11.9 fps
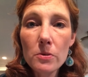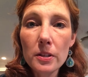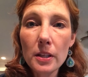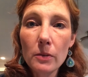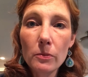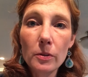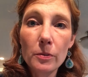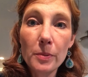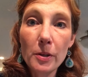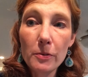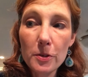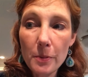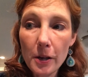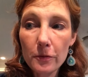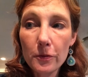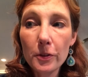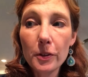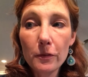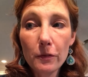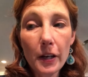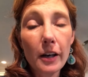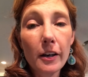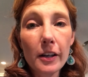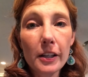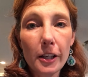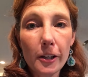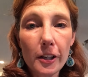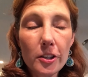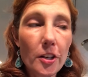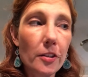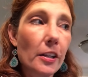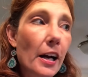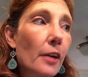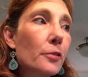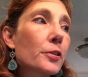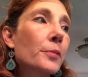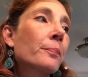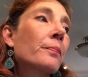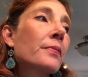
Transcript: that they will be respectful and fair and hear each other out.